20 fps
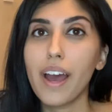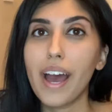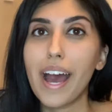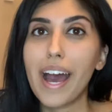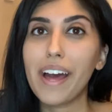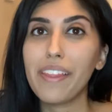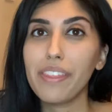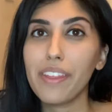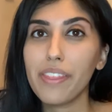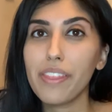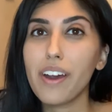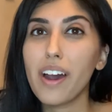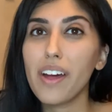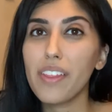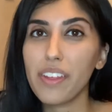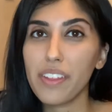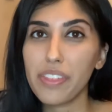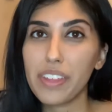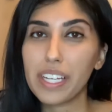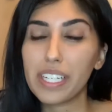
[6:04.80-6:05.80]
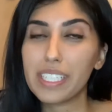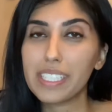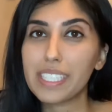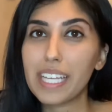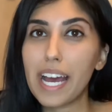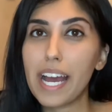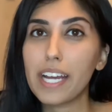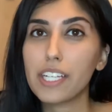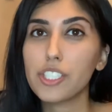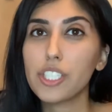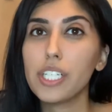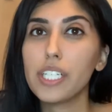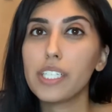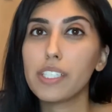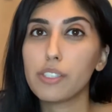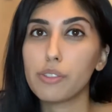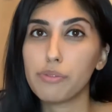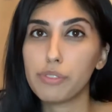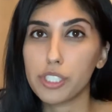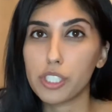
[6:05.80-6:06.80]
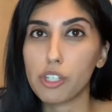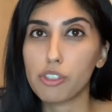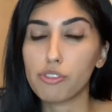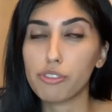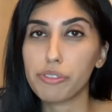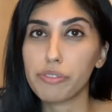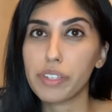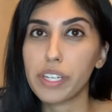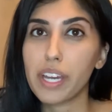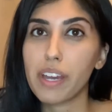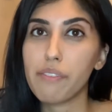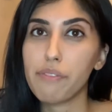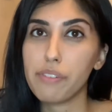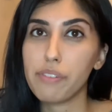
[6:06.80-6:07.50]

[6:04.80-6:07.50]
And then the other thing is actually your photography and